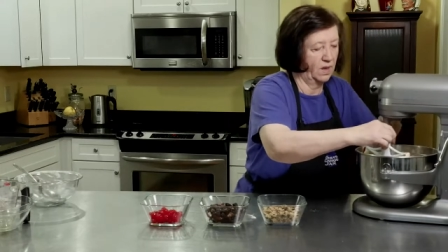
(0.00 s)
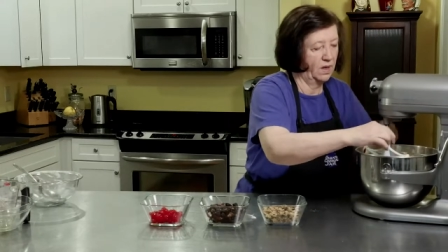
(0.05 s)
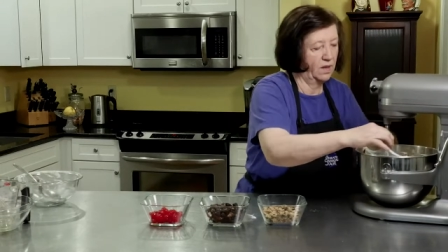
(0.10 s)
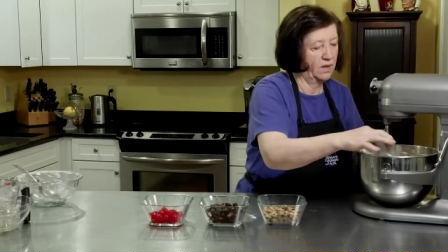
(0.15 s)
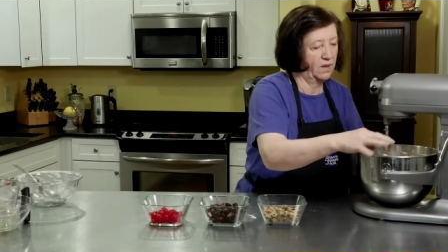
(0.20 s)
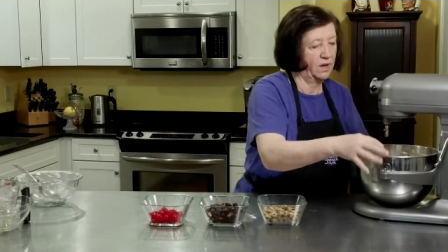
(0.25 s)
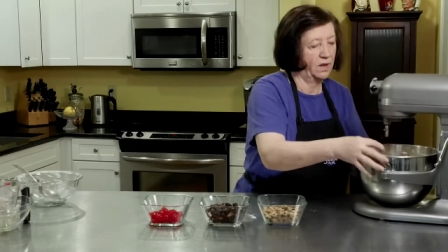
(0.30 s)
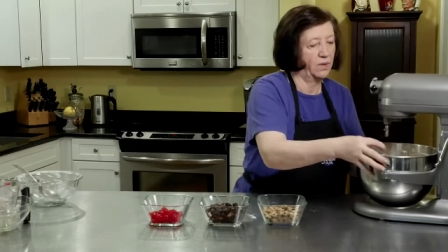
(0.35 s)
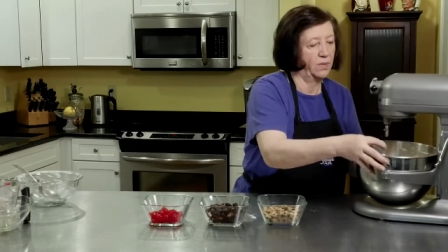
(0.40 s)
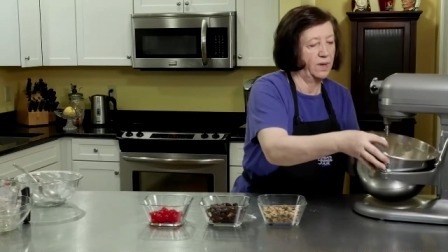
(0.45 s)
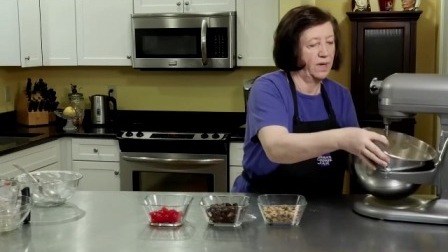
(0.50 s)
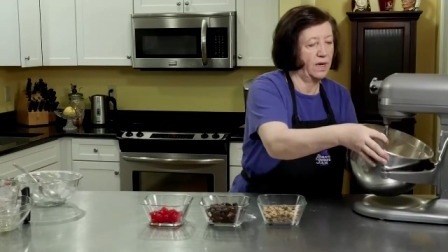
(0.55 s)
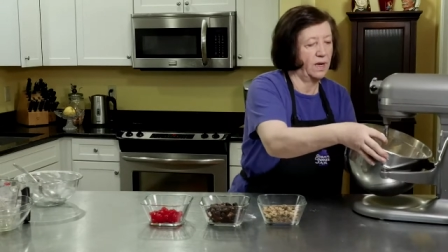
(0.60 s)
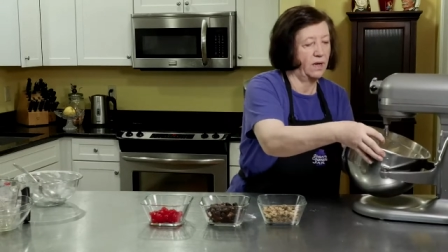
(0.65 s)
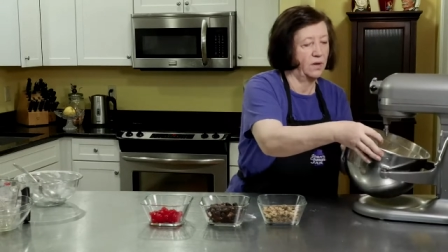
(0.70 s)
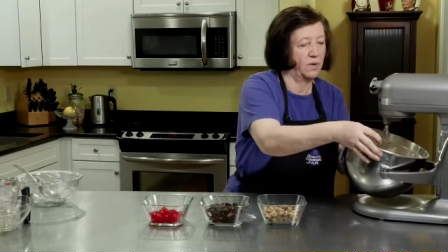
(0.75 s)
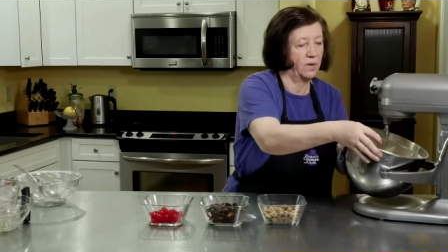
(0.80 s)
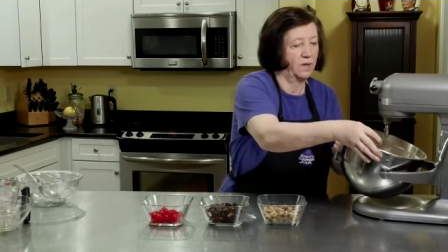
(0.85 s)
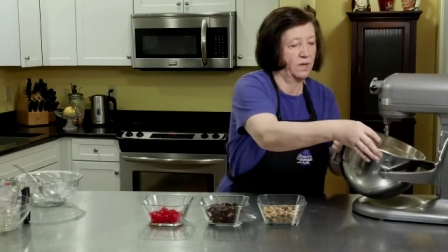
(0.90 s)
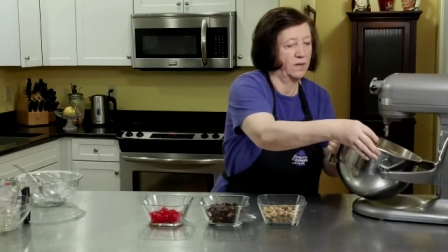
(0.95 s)
and there it
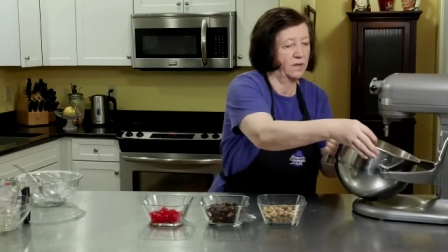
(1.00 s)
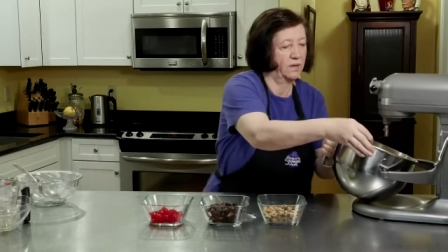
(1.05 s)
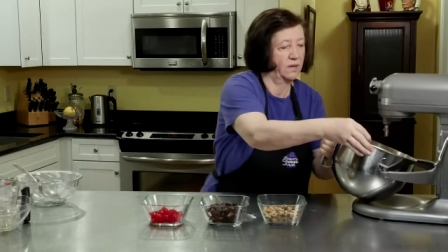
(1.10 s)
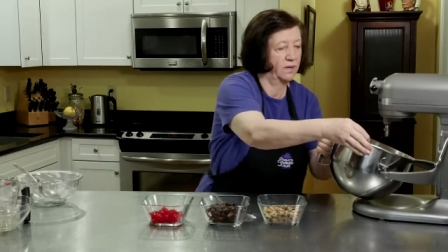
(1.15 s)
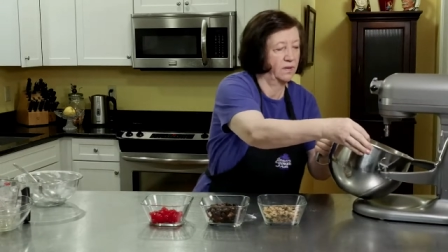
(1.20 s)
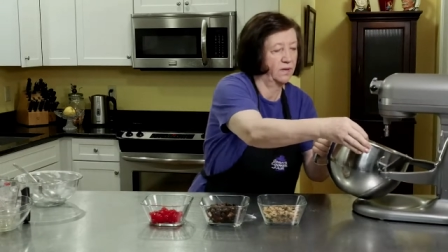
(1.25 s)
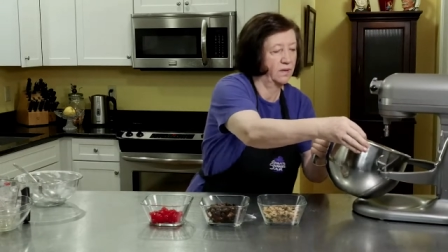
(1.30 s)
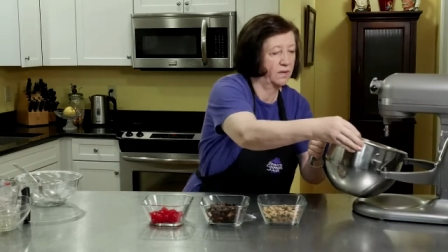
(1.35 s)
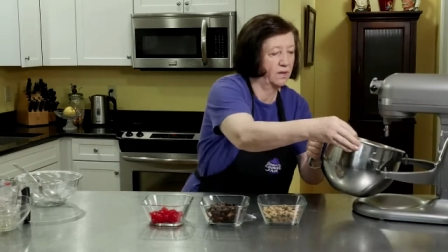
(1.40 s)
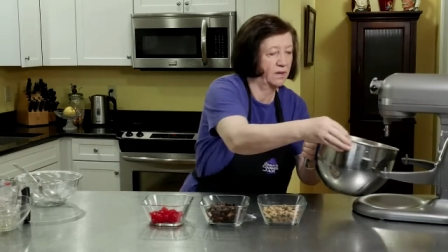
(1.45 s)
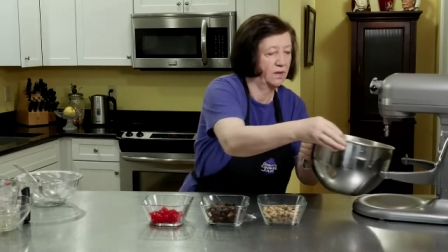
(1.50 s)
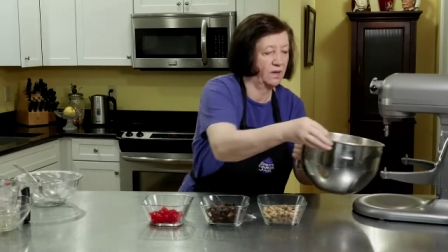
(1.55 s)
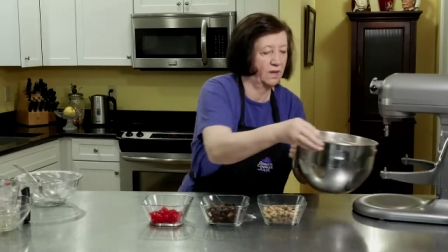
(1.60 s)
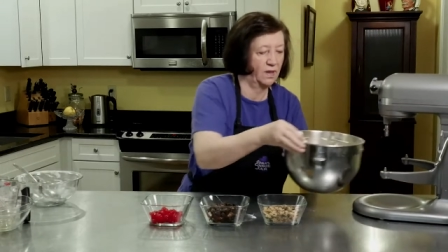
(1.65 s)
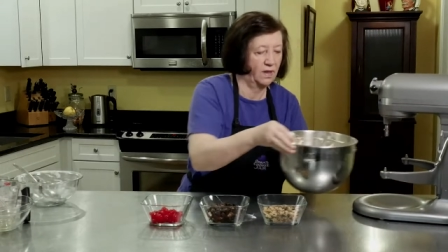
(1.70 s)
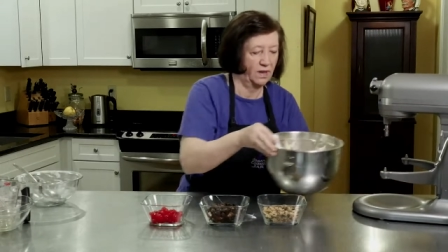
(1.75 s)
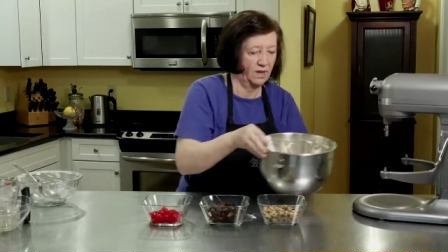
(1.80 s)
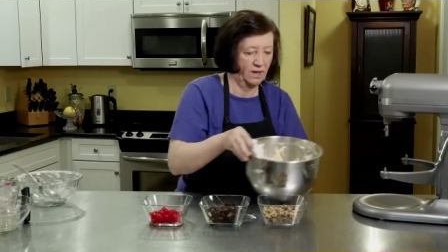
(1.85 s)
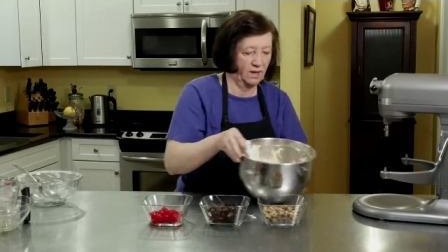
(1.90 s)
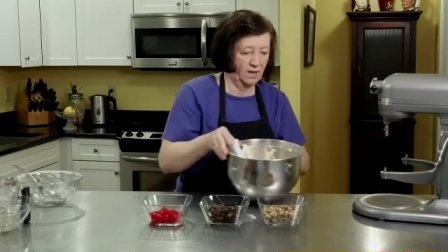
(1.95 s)
out.
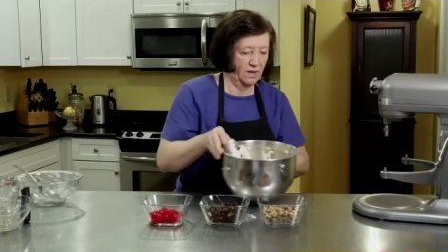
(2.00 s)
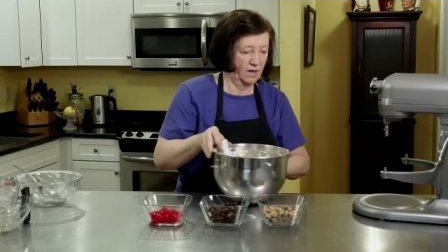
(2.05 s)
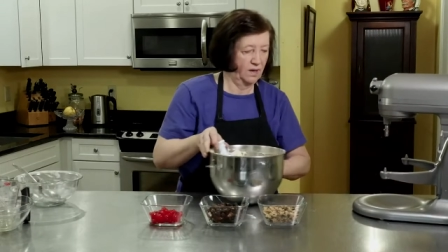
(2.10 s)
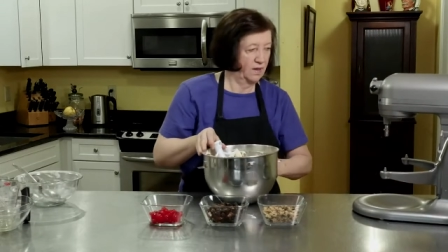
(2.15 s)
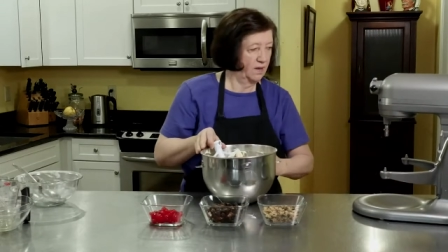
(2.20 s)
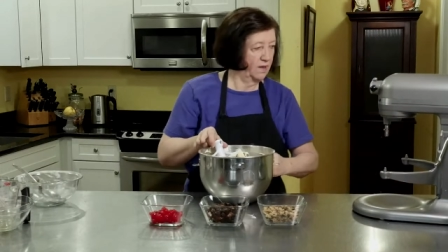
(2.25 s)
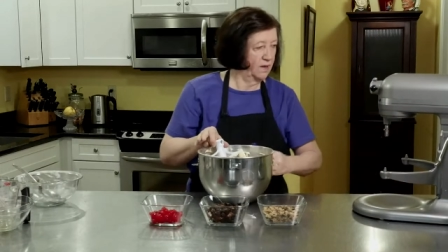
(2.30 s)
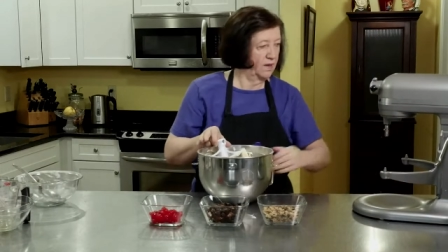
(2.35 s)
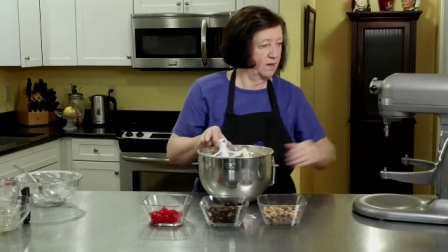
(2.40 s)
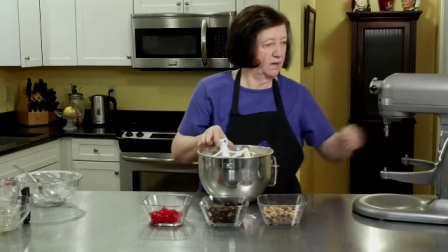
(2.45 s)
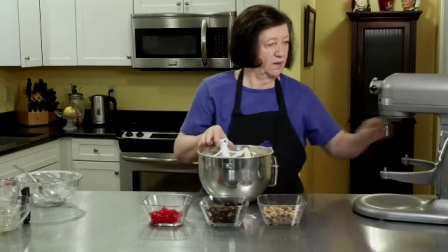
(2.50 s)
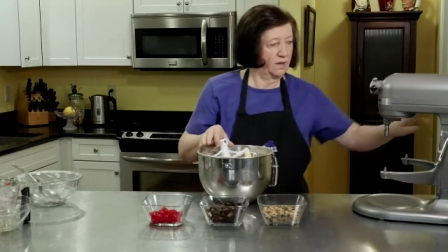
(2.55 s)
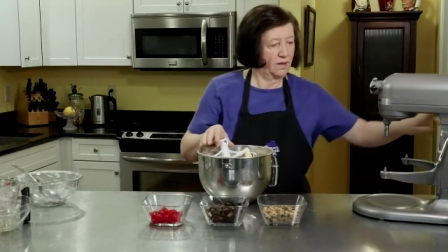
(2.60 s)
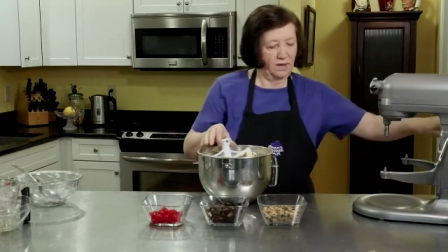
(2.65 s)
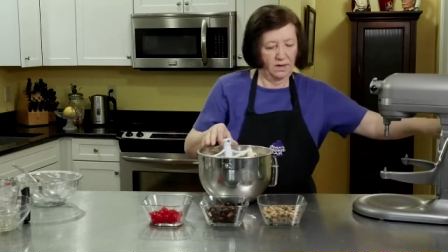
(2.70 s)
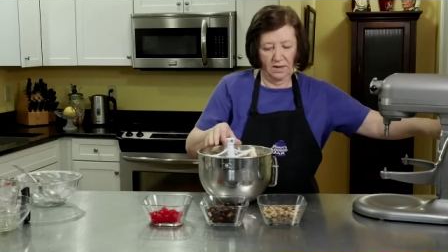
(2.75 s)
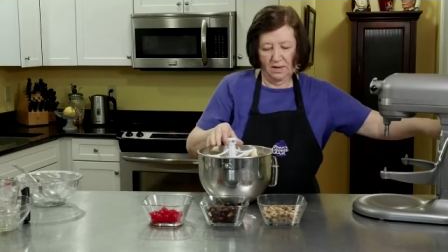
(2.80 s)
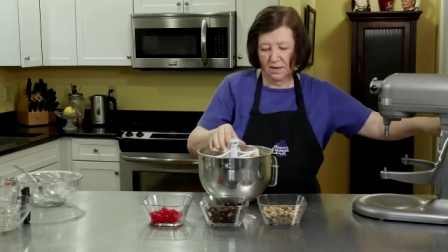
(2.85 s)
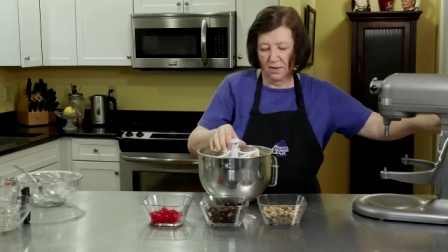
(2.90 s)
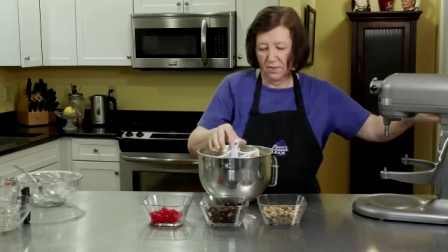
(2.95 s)

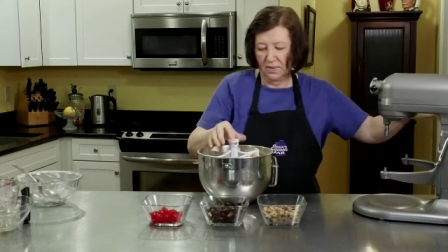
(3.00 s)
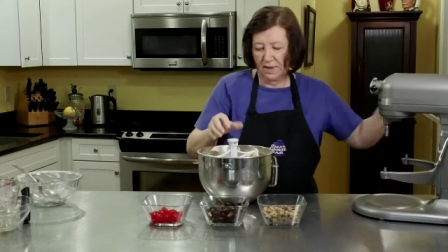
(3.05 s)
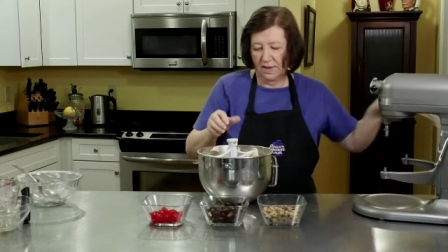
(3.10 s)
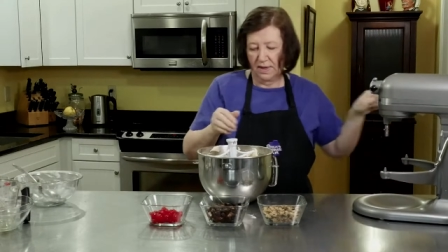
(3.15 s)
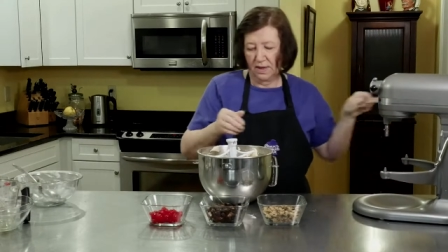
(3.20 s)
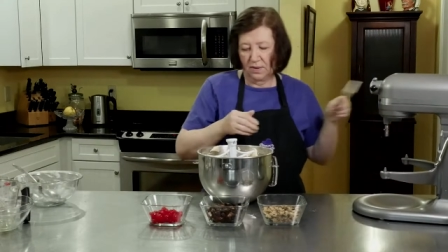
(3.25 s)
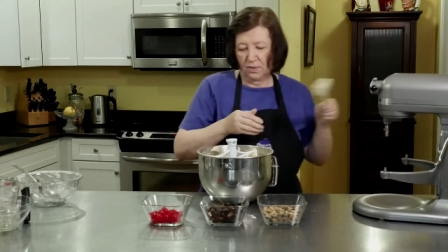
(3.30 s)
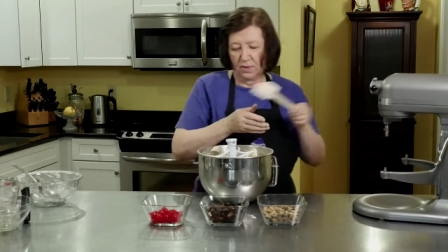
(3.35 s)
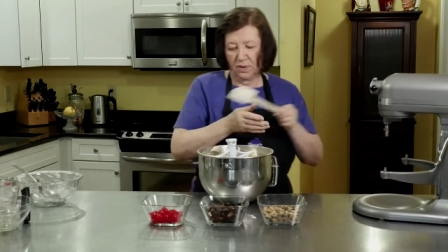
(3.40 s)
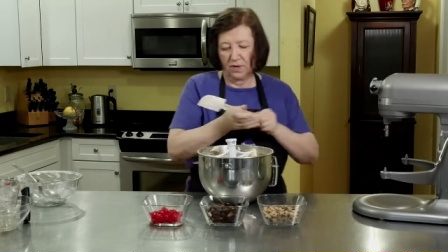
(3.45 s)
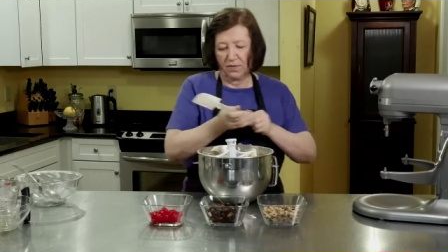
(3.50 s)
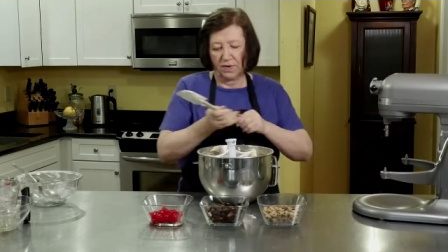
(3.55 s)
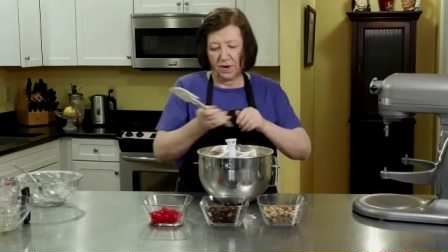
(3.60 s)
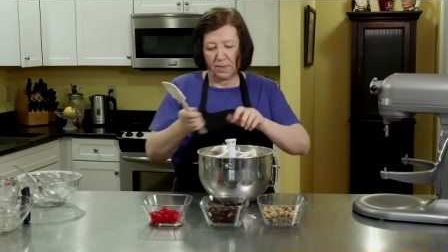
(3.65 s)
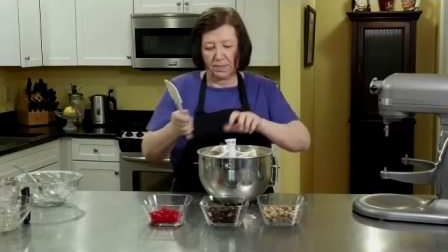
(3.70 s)
Now we can get rid of